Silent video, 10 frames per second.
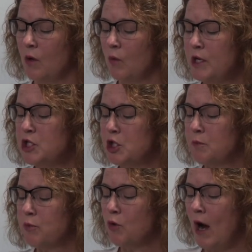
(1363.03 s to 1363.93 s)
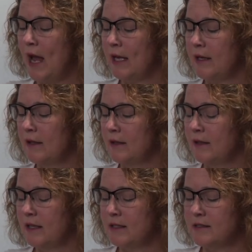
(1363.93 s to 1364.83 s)
We should pray,
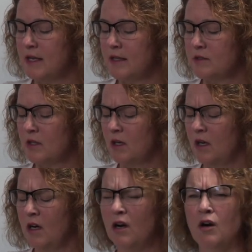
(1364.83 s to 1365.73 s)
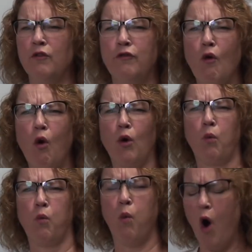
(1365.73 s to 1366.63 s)
he says. For
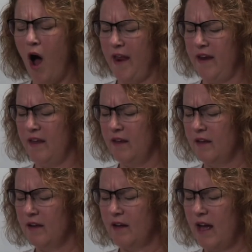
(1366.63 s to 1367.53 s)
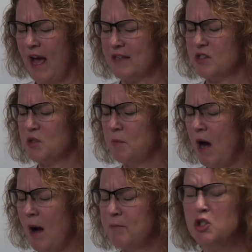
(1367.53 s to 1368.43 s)
what? asks
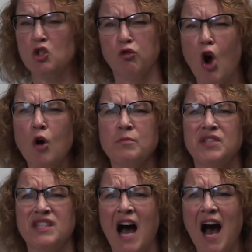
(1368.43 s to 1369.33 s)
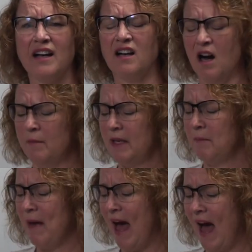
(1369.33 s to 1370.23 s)
Pop. Jerome's not coming
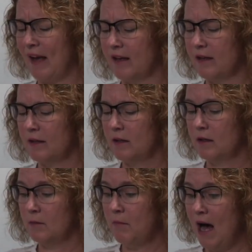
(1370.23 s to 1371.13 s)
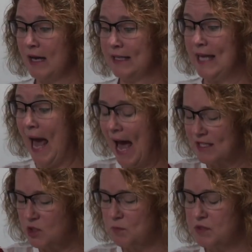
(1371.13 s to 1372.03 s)
back. Ma
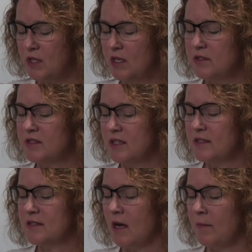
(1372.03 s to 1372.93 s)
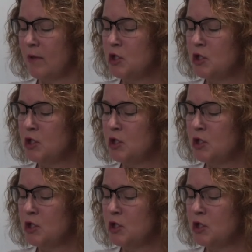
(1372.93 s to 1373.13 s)
gasps, sits up.